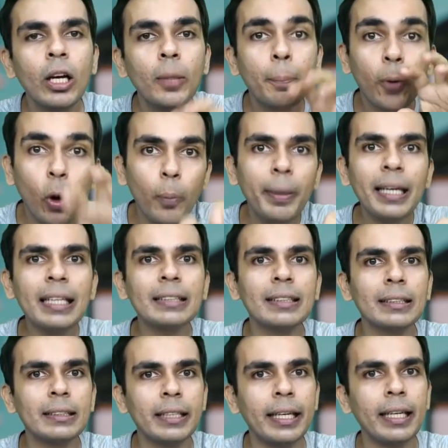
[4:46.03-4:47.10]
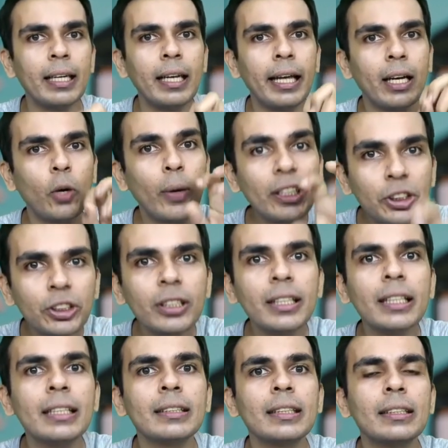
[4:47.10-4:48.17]
Probing is a skill.
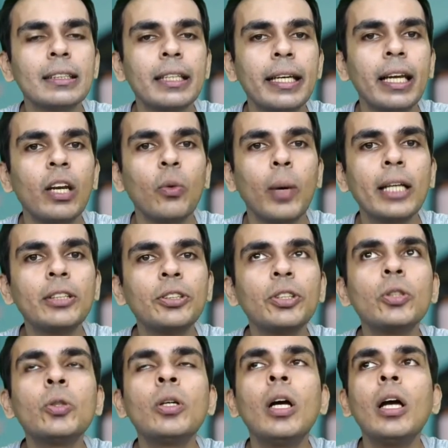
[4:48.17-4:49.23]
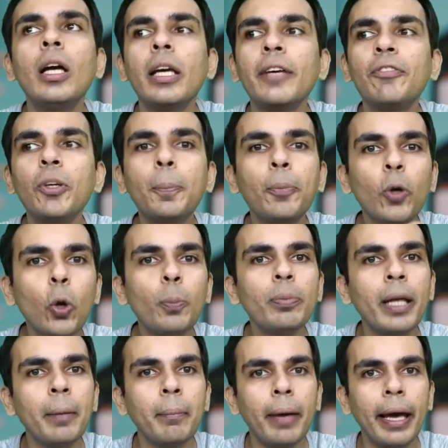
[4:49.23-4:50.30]
Questioning is a skill. Once you, if you probe
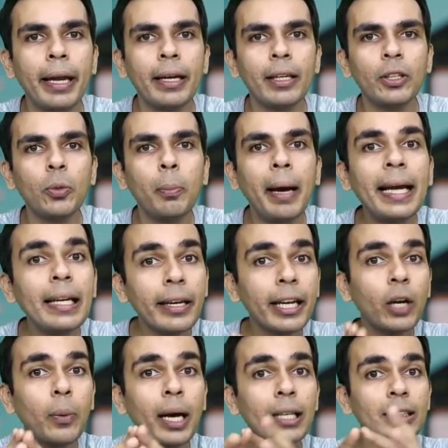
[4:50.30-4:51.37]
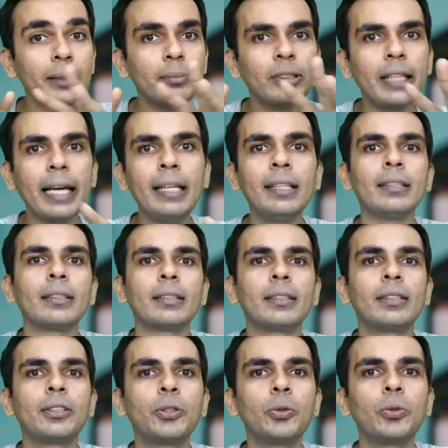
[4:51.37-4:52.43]
them, and you might require some silence
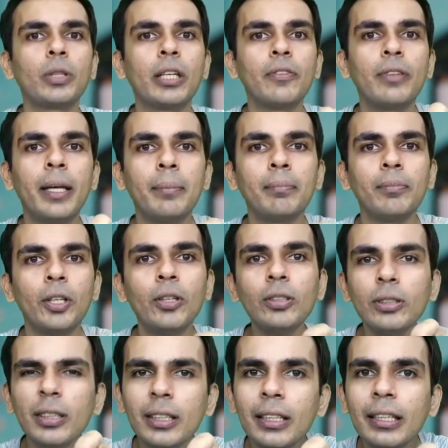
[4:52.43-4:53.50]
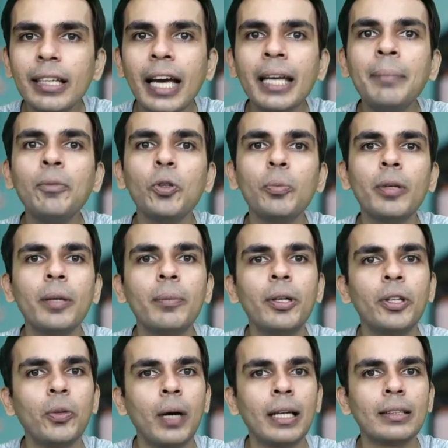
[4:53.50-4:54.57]
to give them certain time to be able
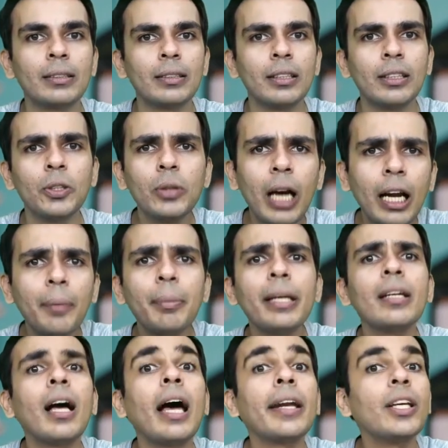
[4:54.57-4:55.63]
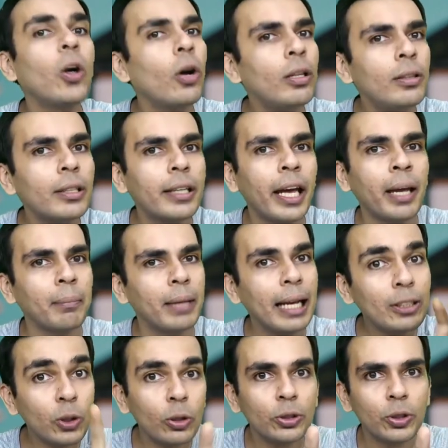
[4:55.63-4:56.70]
to answer. You can't be in a hurry all the time.
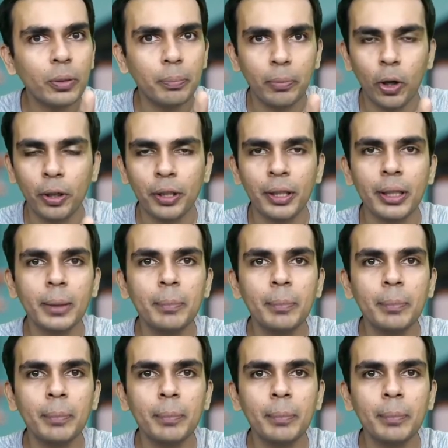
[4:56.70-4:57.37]
That's also important.